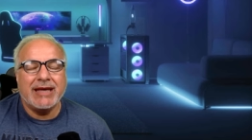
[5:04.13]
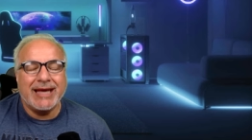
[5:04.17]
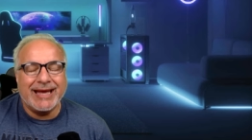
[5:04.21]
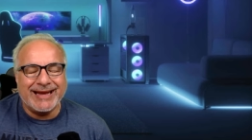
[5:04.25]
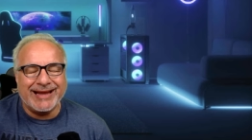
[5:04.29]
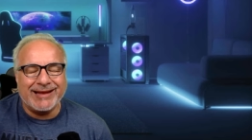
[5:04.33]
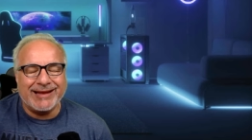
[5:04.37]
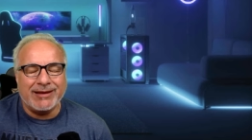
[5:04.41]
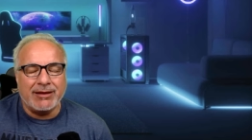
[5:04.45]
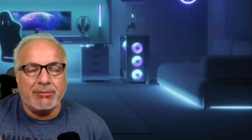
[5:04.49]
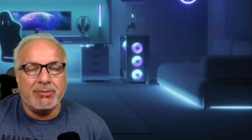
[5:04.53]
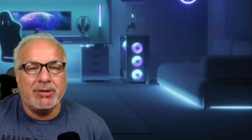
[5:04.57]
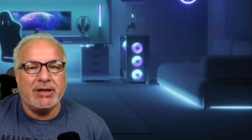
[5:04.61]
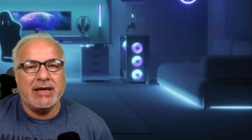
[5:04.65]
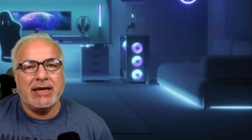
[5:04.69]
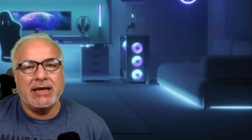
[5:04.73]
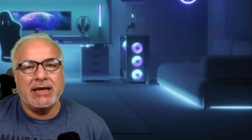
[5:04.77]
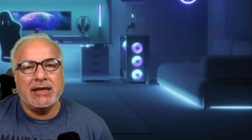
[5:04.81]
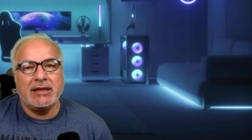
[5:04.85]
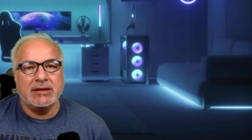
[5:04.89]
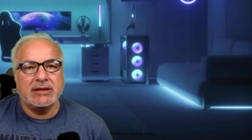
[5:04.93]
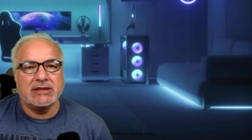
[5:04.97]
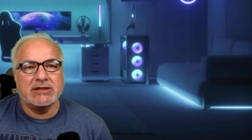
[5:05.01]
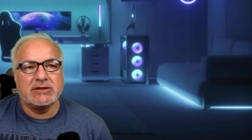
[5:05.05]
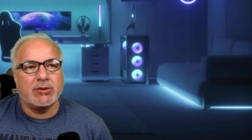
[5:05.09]
and
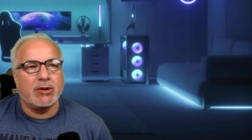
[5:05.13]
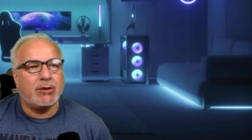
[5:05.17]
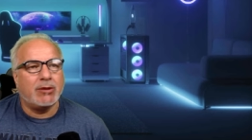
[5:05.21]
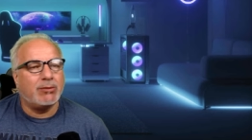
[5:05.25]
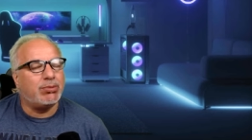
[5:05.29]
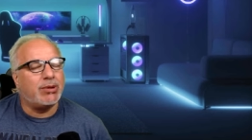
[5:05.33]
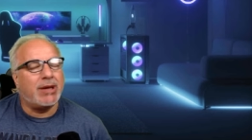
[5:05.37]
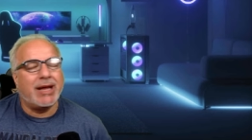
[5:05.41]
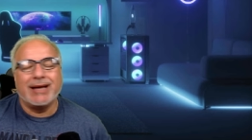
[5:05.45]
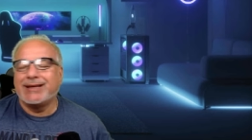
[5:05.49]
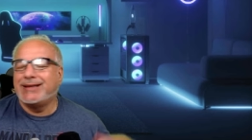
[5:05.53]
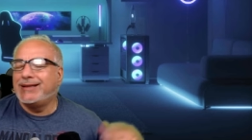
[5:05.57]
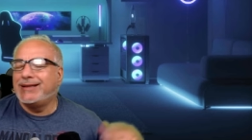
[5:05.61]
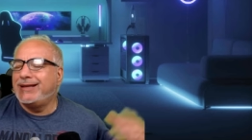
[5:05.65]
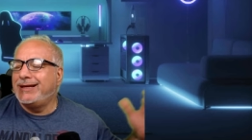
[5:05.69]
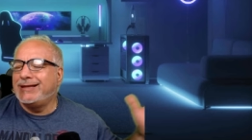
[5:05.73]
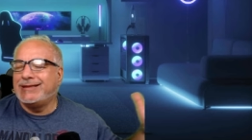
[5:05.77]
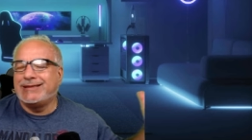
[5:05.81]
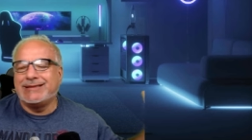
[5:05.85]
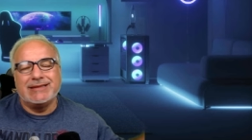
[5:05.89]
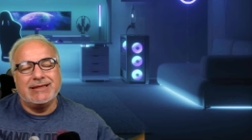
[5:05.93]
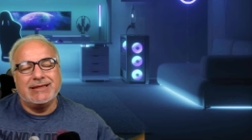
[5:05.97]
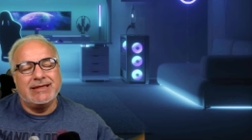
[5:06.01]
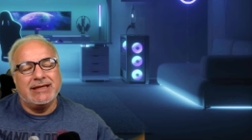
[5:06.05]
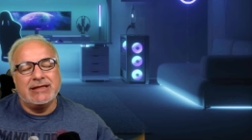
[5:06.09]
eliminating this roadblock,
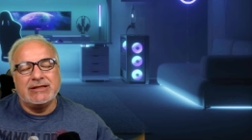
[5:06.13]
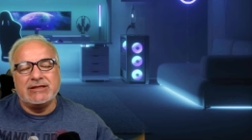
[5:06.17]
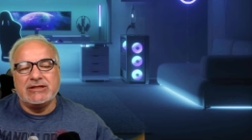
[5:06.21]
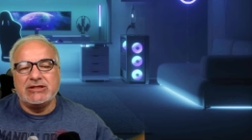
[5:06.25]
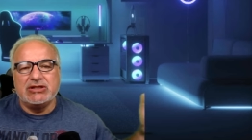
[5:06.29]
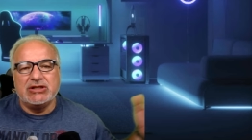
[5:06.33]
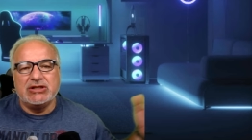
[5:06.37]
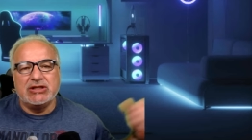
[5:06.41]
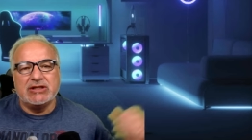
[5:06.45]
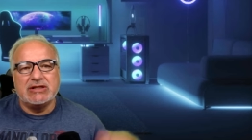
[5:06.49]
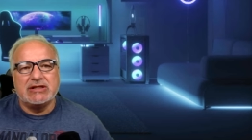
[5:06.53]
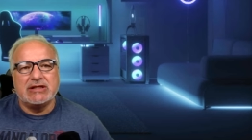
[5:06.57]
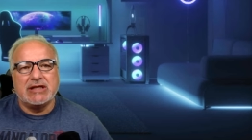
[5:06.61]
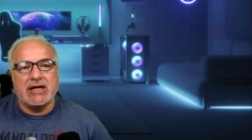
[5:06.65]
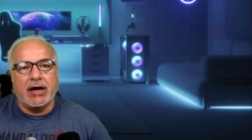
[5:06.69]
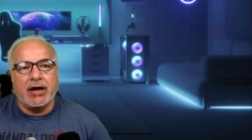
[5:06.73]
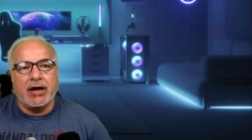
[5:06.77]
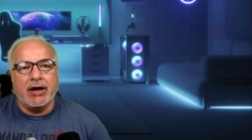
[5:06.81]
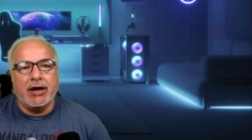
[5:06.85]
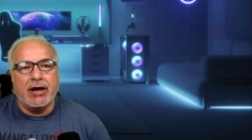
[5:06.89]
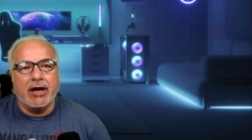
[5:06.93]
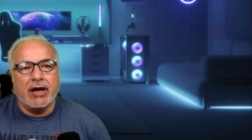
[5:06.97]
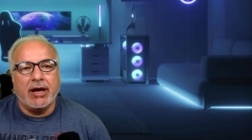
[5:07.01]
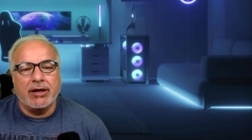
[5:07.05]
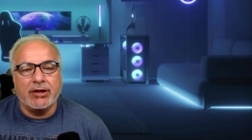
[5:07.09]
it's it's just
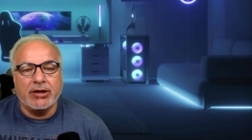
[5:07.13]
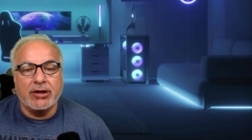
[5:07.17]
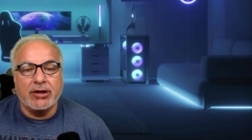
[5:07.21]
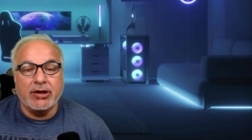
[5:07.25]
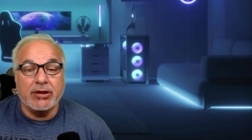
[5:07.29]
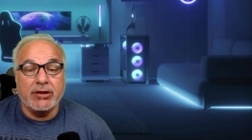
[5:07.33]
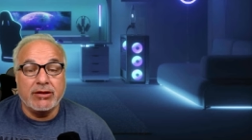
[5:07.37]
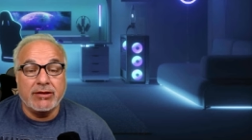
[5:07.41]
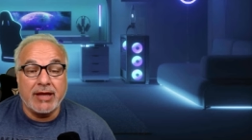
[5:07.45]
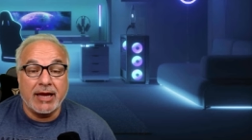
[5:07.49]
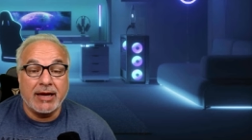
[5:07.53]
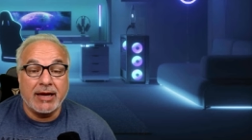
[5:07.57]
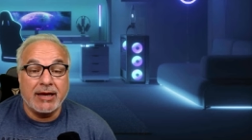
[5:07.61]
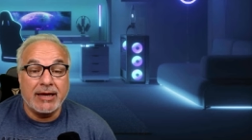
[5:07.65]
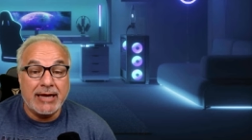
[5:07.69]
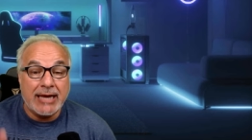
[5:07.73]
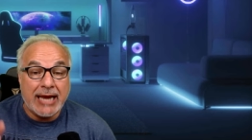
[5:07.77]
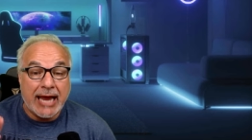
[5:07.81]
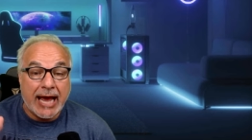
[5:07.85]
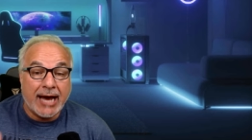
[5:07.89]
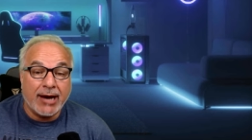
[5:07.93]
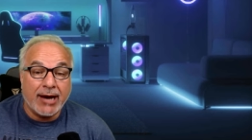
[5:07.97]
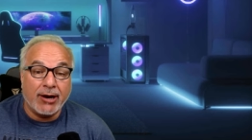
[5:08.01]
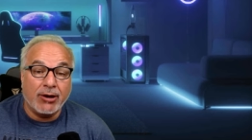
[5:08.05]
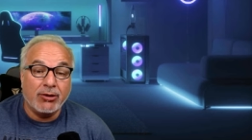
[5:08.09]
a, a good thing.
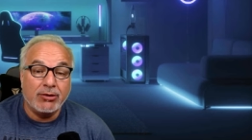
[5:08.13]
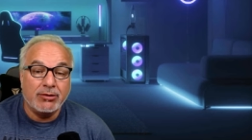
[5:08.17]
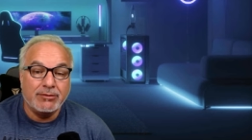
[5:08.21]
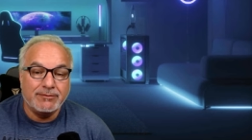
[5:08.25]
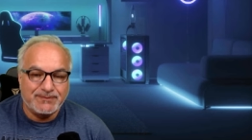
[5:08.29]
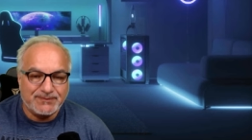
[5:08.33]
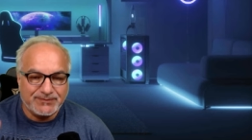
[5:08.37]
Now,